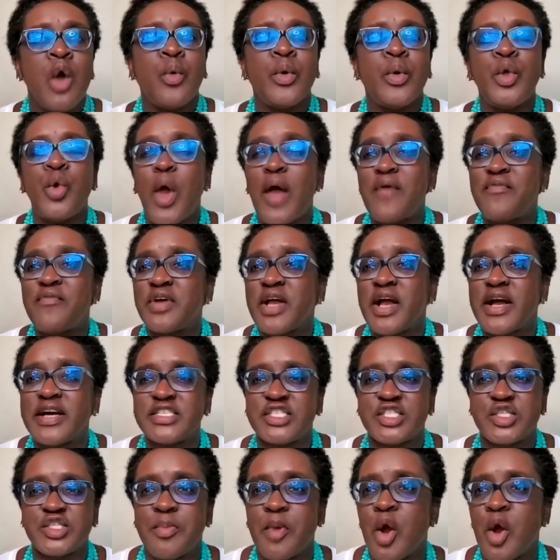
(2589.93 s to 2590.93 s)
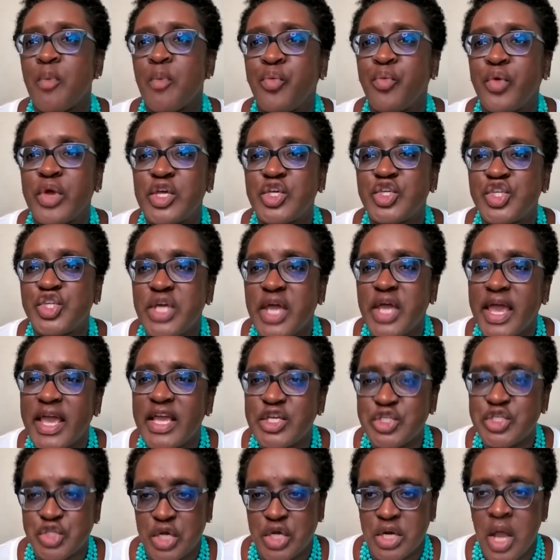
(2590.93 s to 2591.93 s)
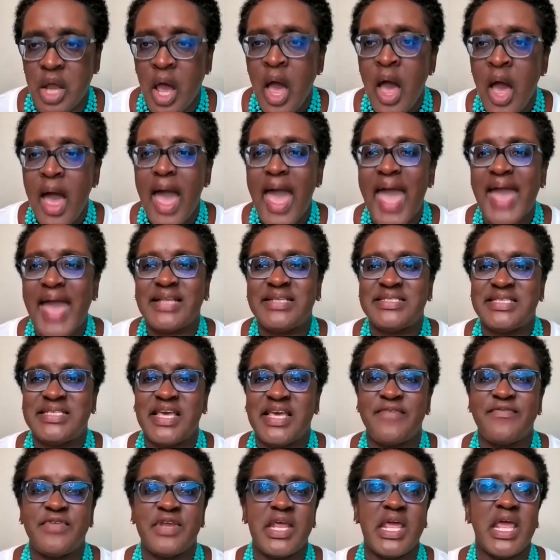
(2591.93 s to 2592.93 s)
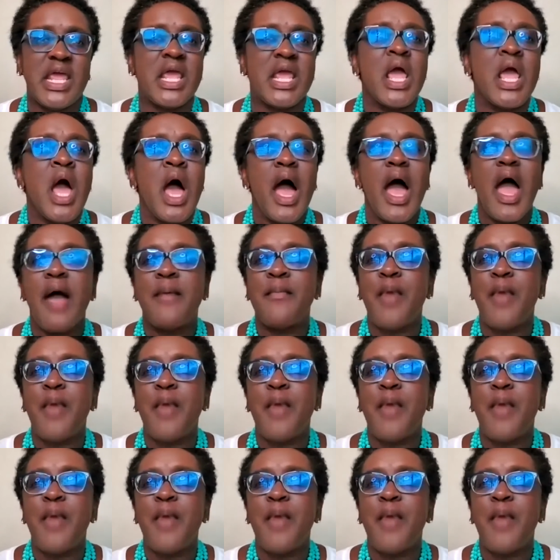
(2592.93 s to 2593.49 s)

when you have a customer appreciation activity.